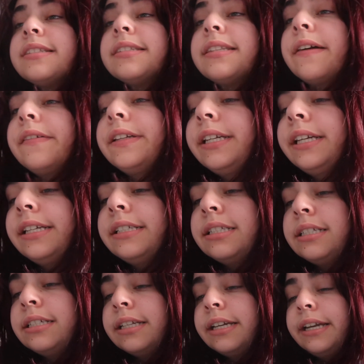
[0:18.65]

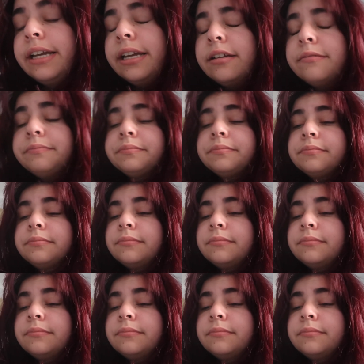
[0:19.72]
7:18 a.m.